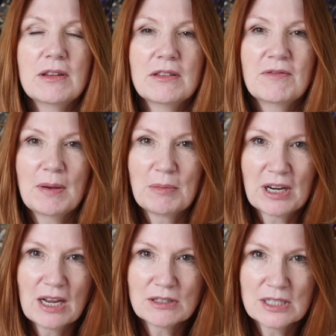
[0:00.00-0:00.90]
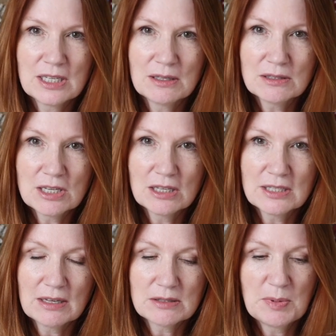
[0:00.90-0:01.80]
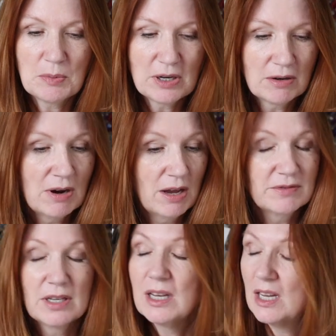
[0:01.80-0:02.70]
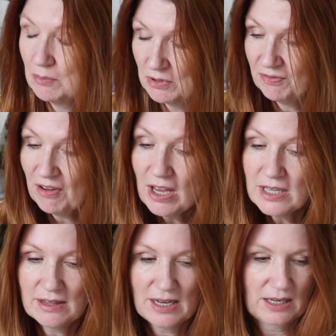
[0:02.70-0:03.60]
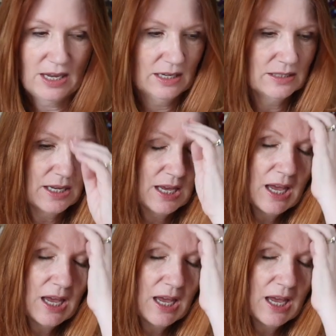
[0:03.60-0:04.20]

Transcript: the fabric actually turned out to be when it arrived. It was fine in that case.